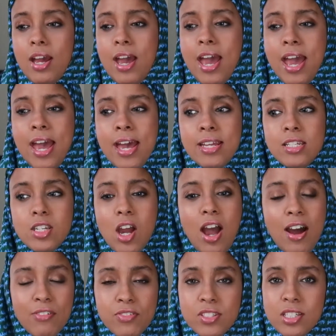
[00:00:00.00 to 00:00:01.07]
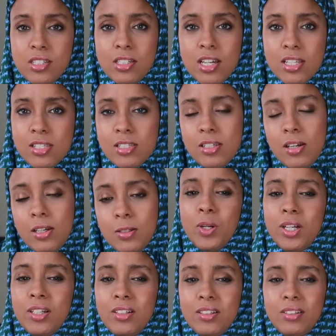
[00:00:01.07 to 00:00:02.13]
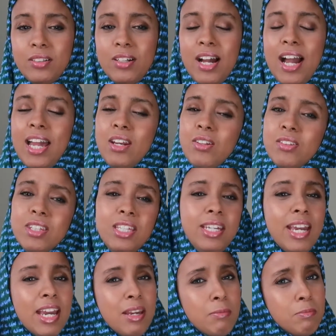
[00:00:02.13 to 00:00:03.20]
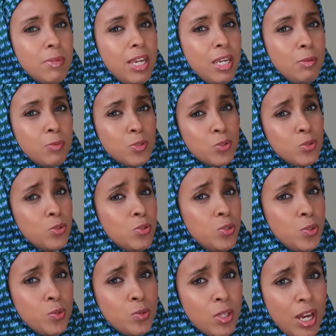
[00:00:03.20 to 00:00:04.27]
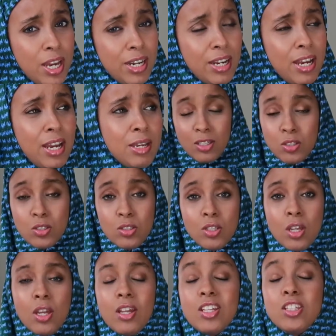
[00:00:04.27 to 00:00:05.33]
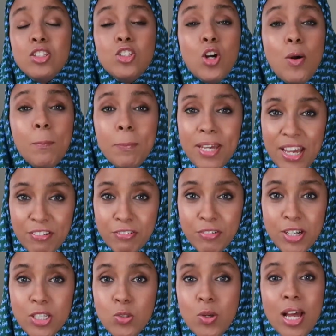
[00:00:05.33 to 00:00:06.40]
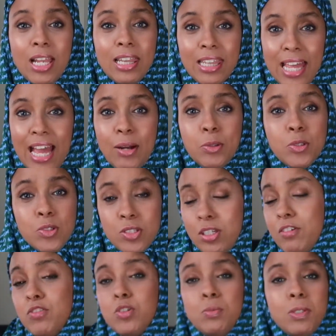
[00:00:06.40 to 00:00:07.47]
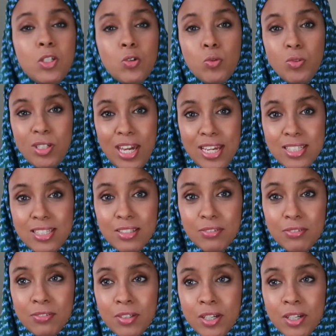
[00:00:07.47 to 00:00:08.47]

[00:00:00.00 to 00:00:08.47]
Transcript: And often it's like, well, I don't think I am able to do that. Don't be afraid to allow yourself to be creative